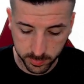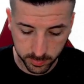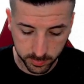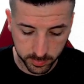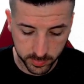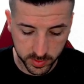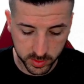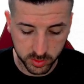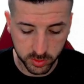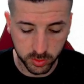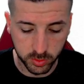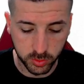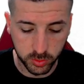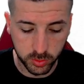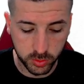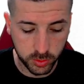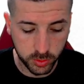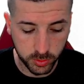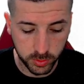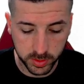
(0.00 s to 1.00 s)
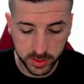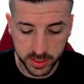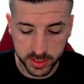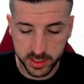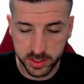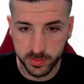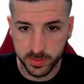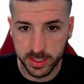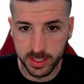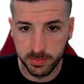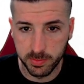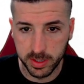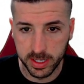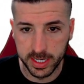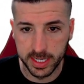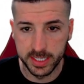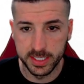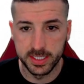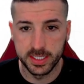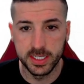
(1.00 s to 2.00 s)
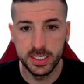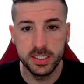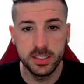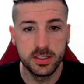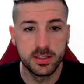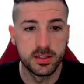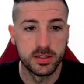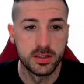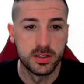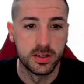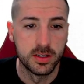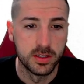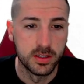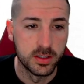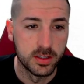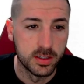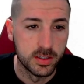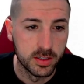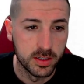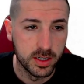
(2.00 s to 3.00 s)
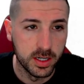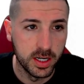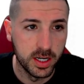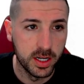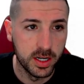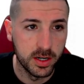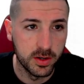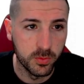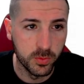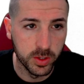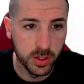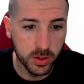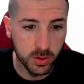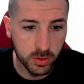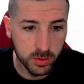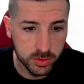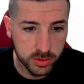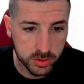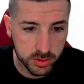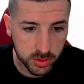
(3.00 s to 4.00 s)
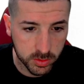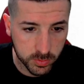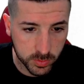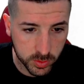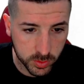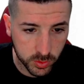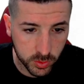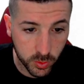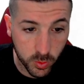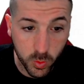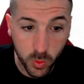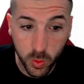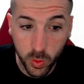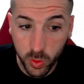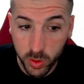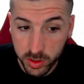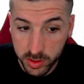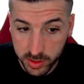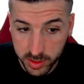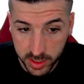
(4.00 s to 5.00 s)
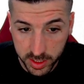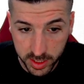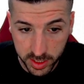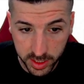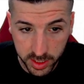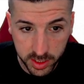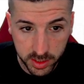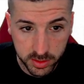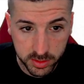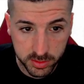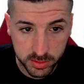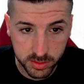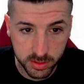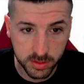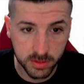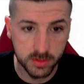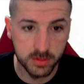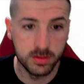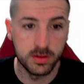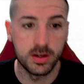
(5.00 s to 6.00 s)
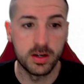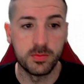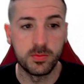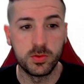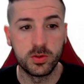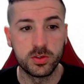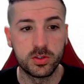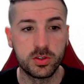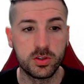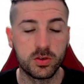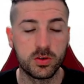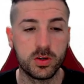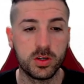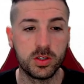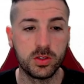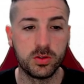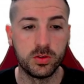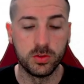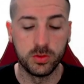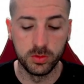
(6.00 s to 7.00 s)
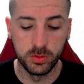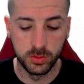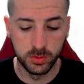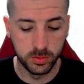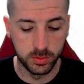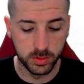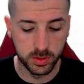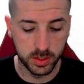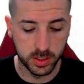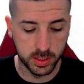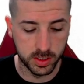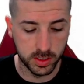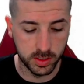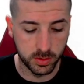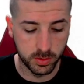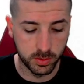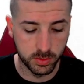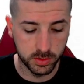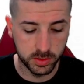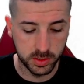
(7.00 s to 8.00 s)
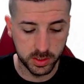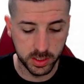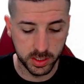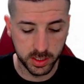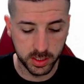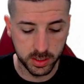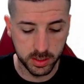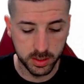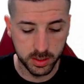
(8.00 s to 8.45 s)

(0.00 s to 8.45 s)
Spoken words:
So 2 decimal places. And we also want to order it. So I'm also going to do order